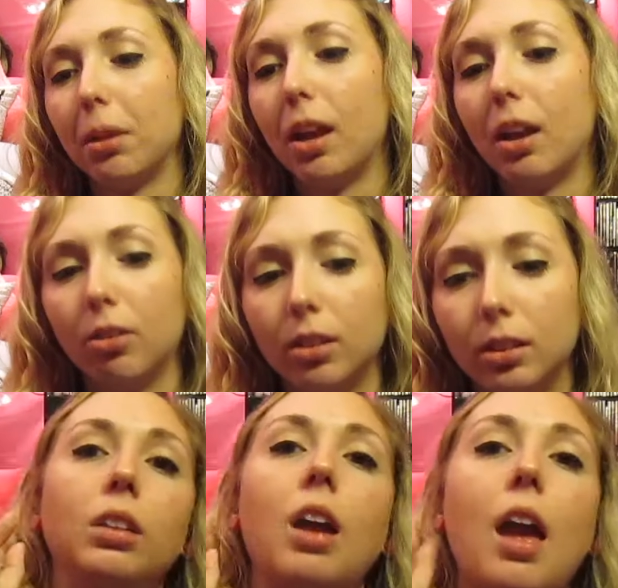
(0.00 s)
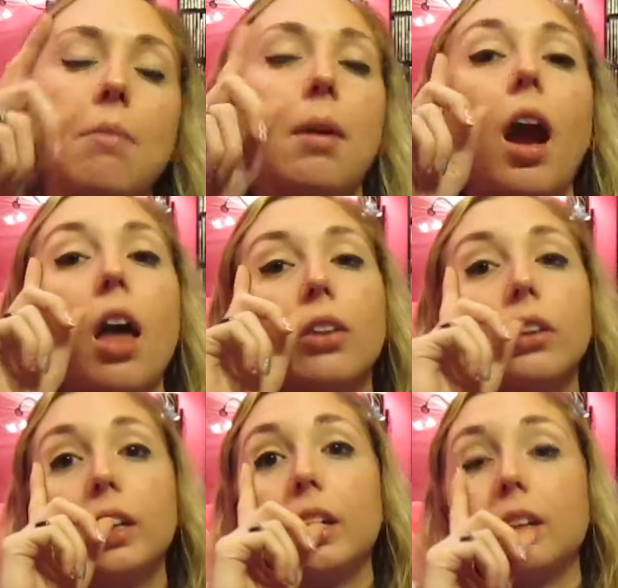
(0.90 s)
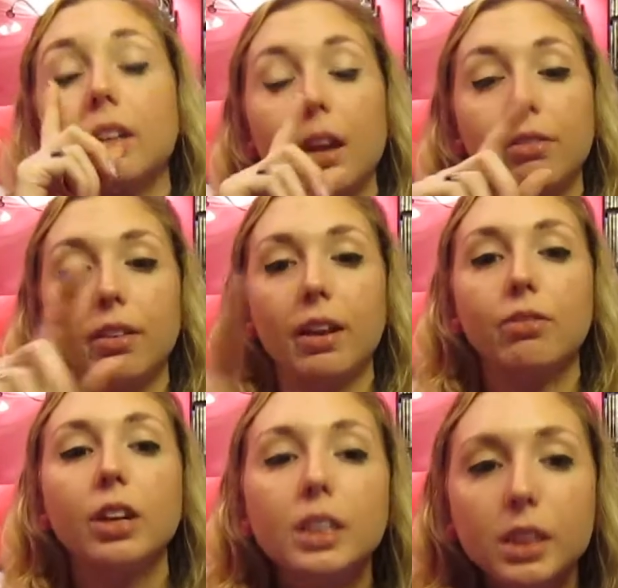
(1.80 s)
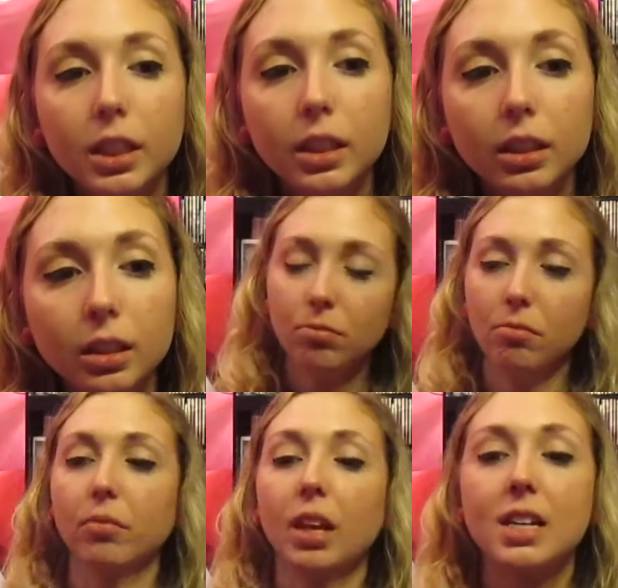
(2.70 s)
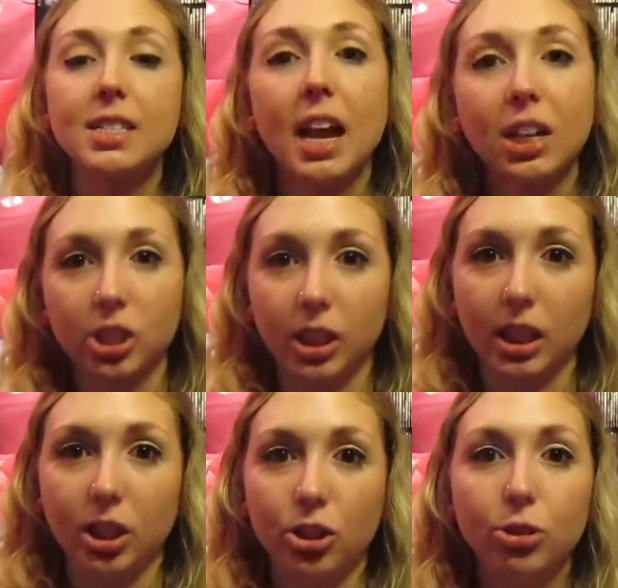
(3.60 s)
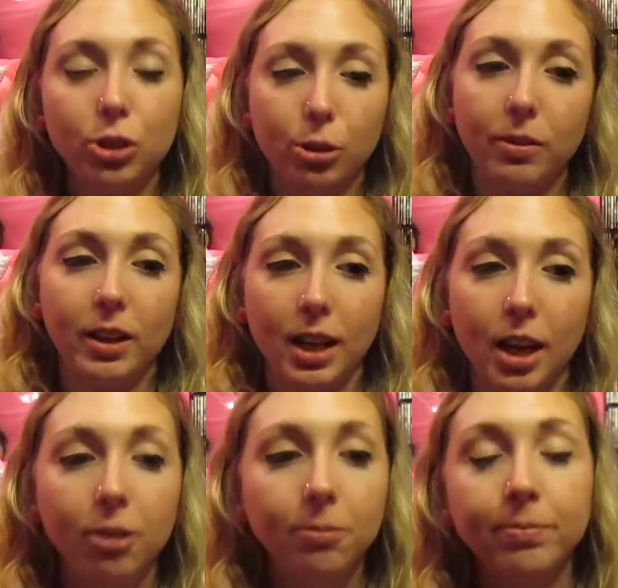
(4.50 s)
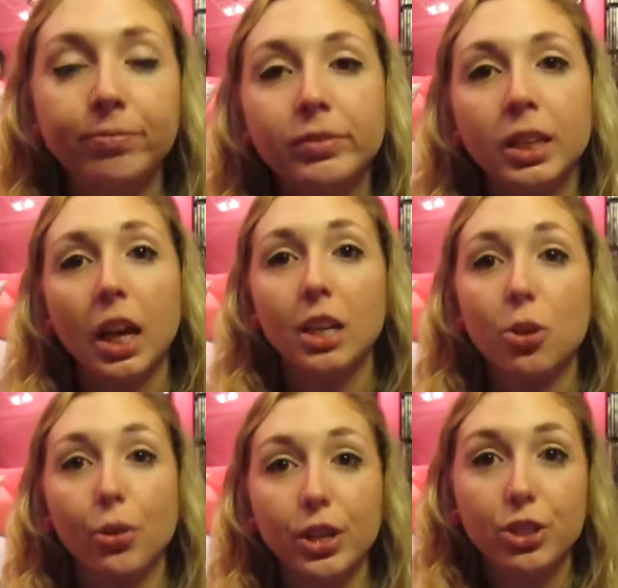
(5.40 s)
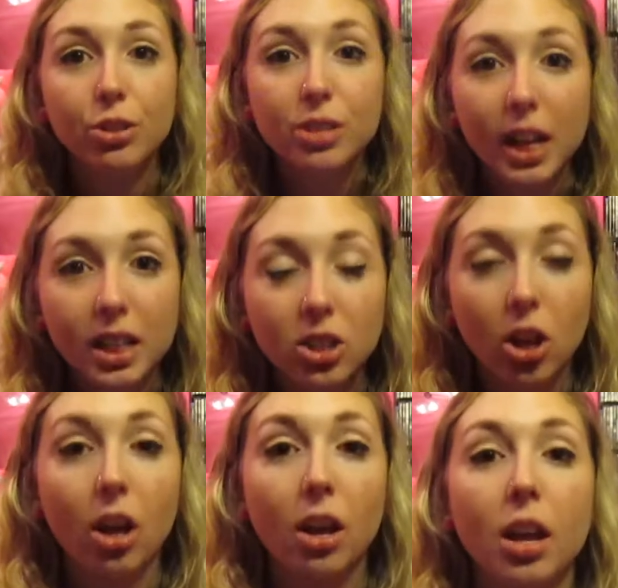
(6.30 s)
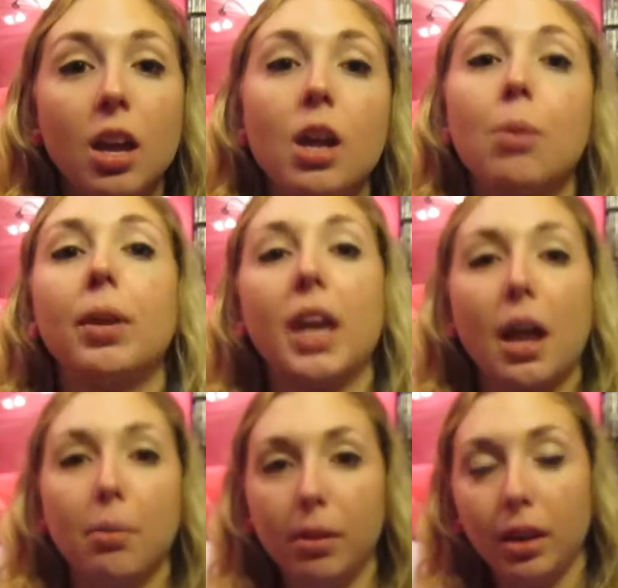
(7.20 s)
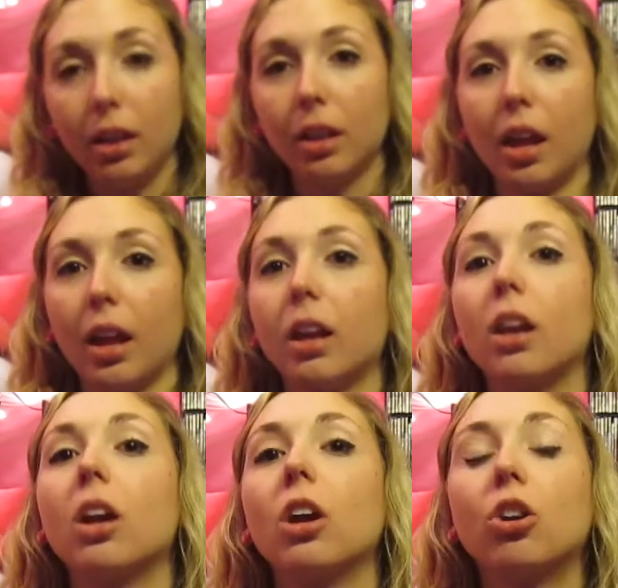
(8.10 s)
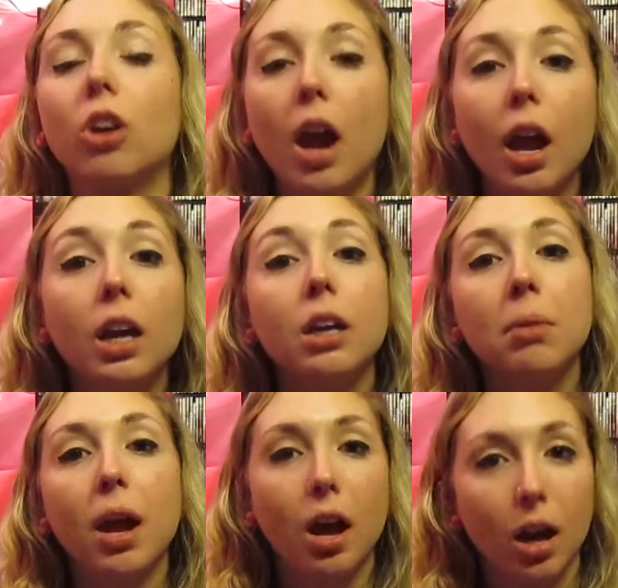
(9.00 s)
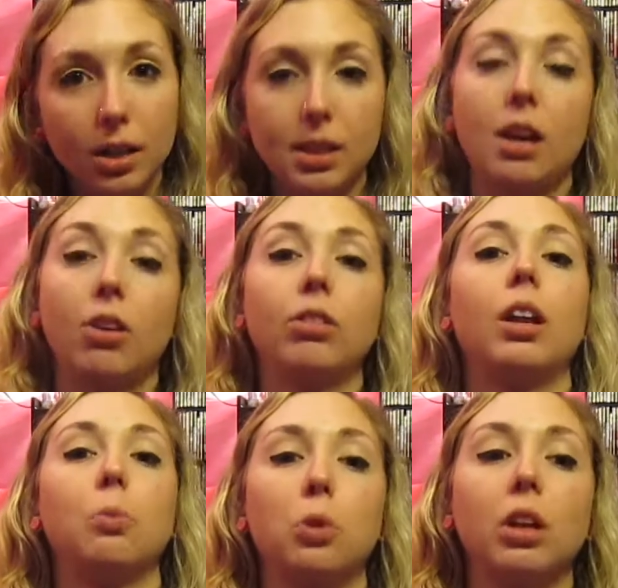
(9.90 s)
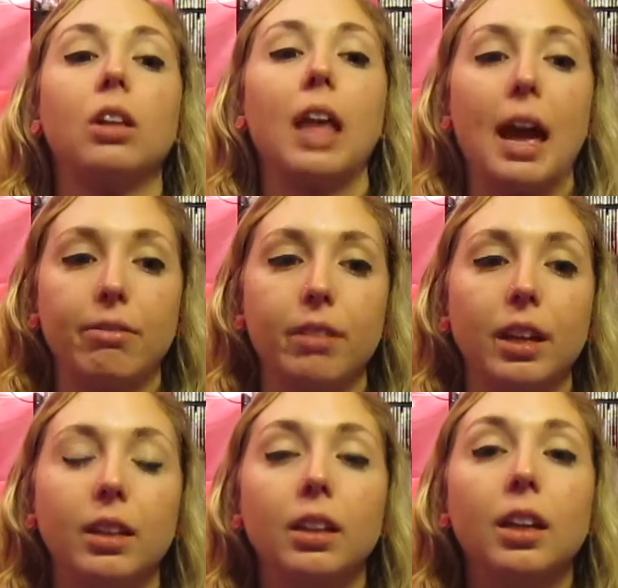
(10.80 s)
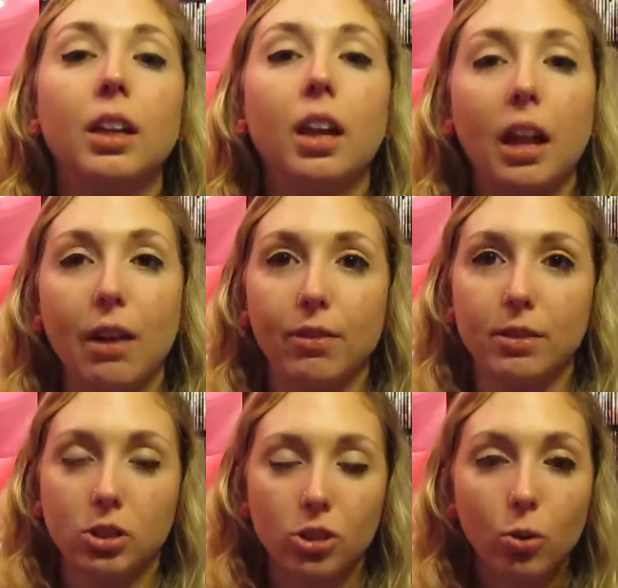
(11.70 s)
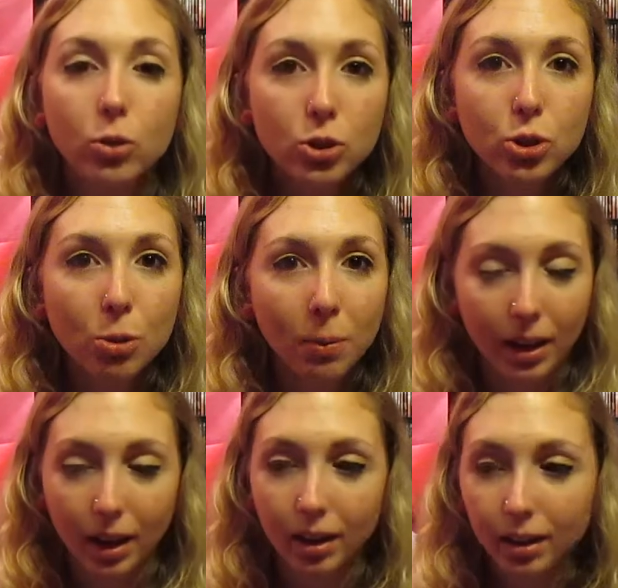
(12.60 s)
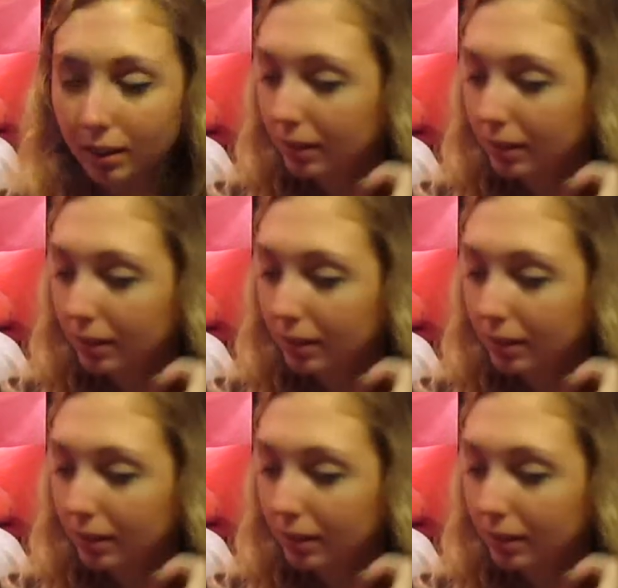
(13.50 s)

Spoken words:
below. And my other internet favorite is actually a YouTube video. It's only 2 seconds long, but it had me like crying my eyes out at work laughing. And I felt so stupid,